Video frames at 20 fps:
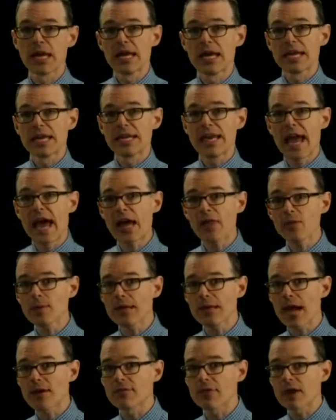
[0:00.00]
Now that we
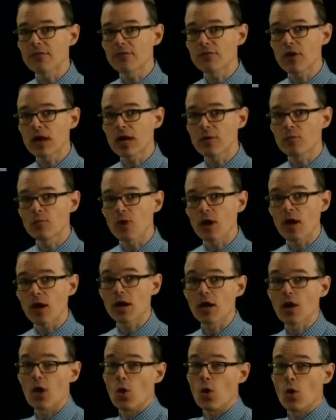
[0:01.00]
have that framework,
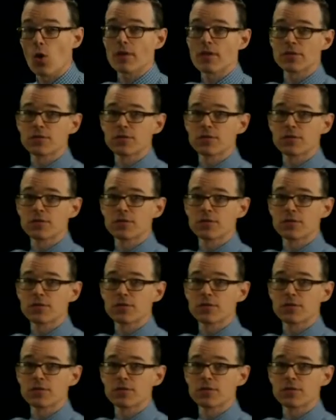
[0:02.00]
we have this